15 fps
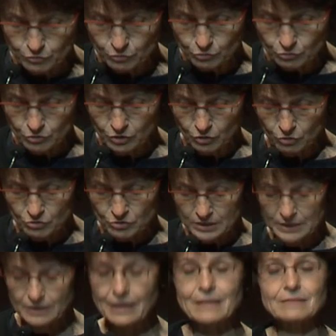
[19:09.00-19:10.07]
look
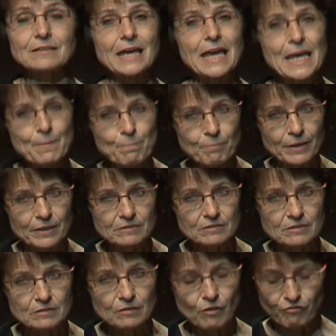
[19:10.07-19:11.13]
closely at the impact
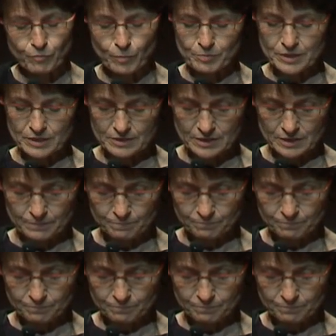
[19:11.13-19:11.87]
of mobility.